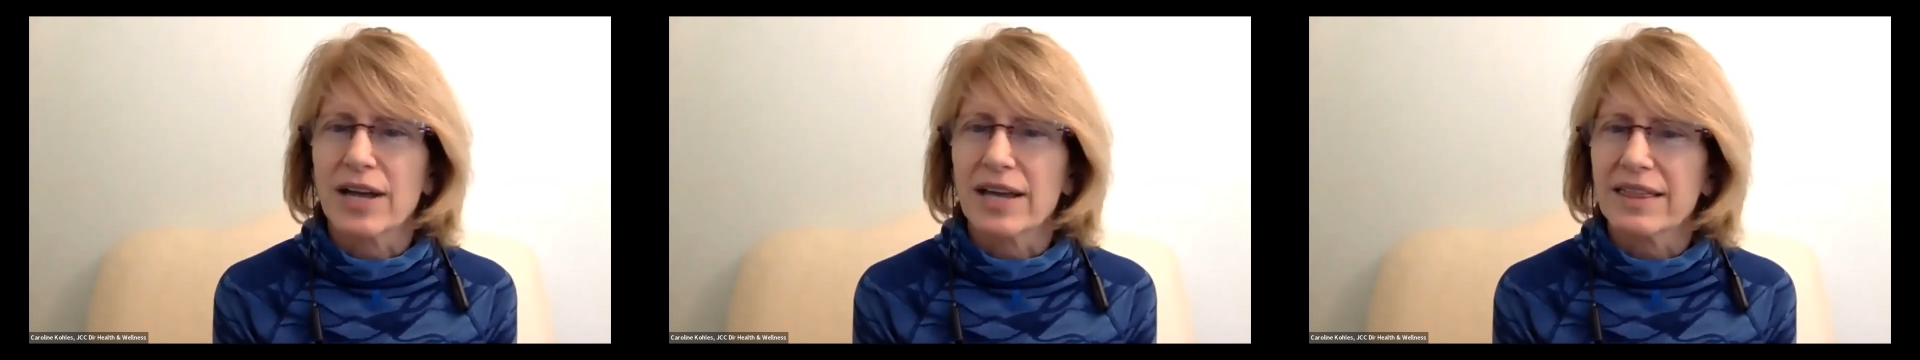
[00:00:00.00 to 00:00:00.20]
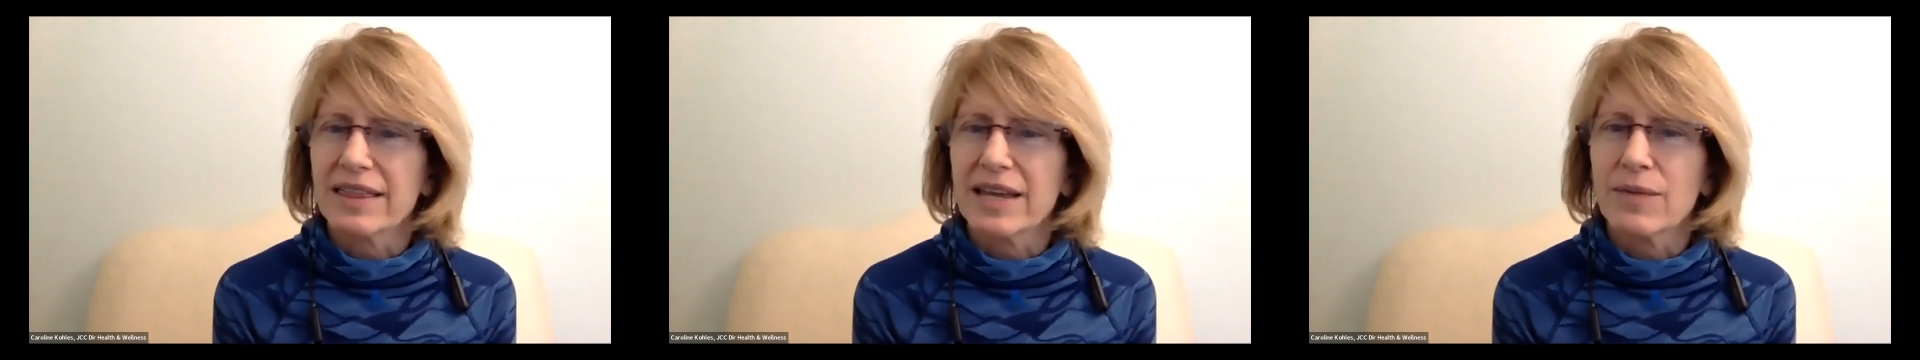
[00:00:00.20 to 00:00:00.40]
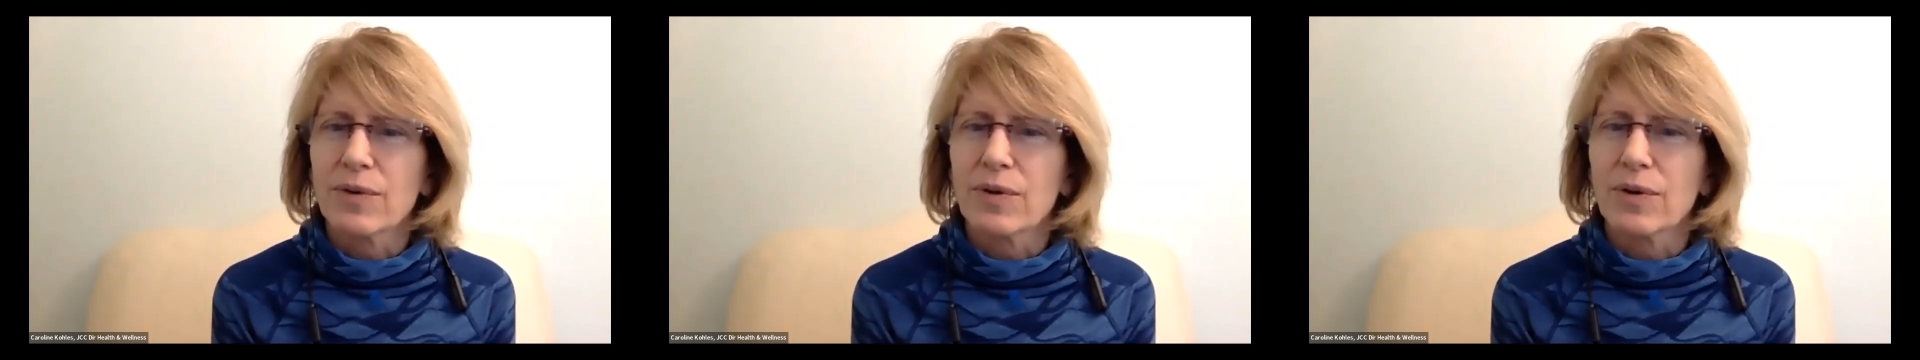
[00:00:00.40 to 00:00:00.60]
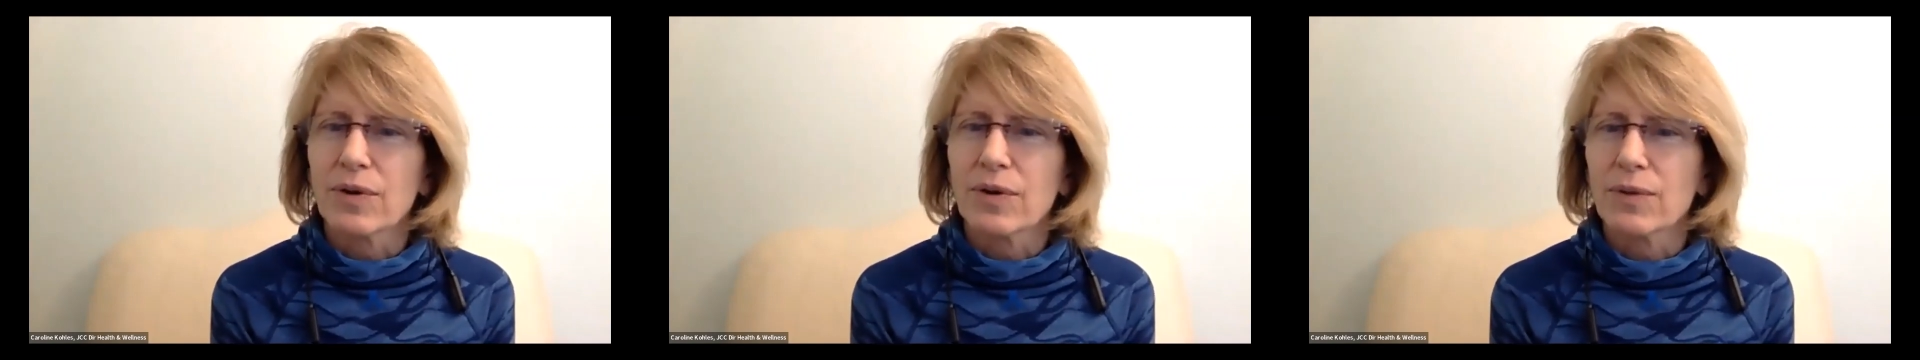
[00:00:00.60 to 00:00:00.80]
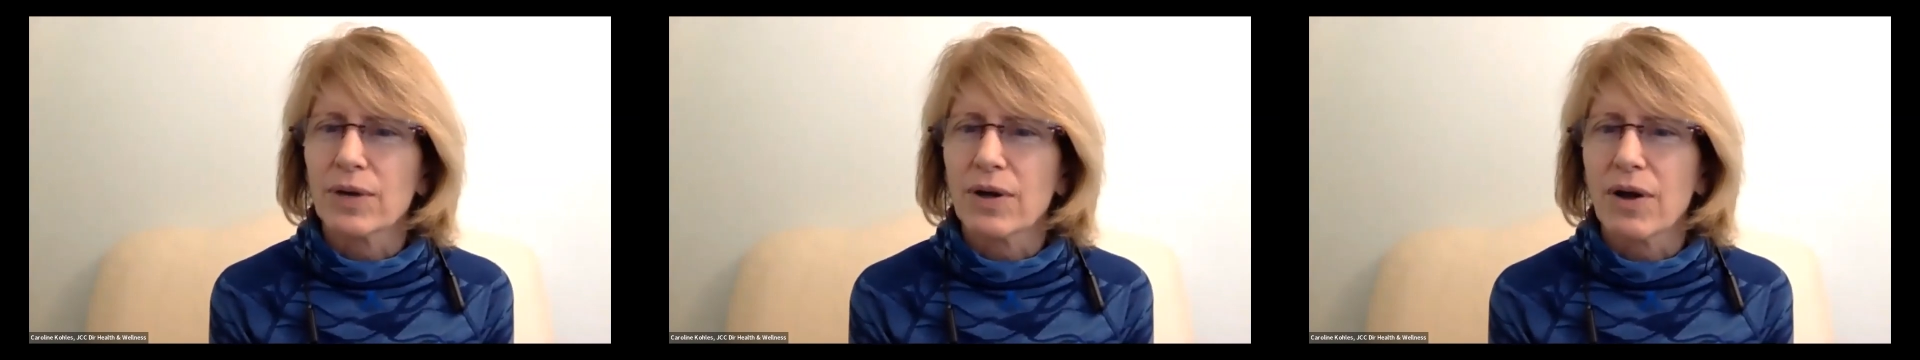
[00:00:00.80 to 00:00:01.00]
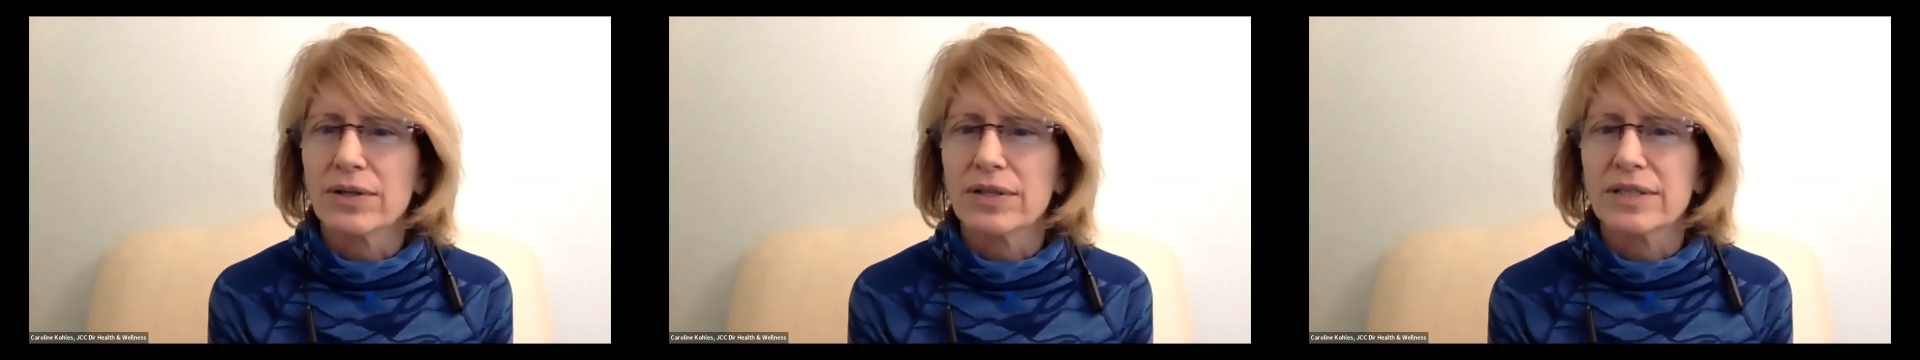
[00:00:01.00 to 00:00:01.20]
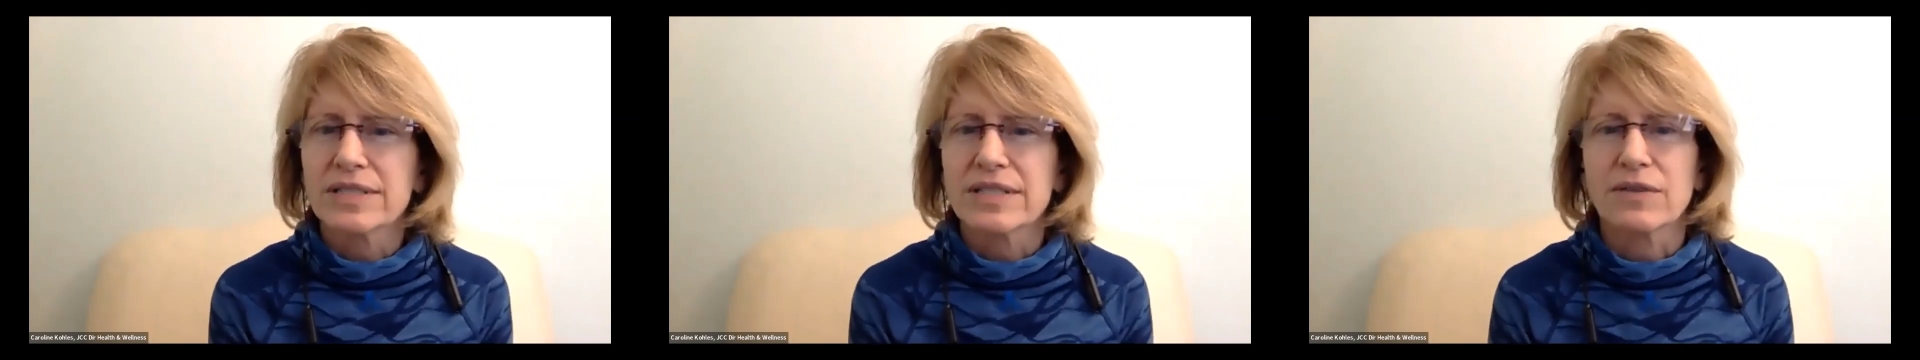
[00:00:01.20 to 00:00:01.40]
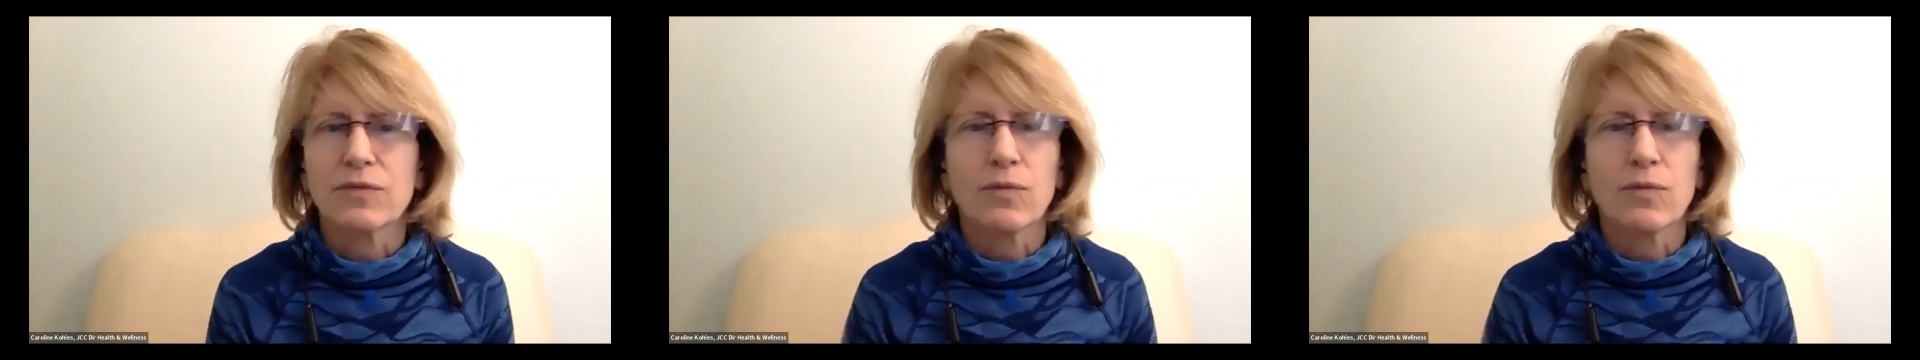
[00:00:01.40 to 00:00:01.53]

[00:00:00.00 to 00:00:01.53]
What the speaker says: I think regardless of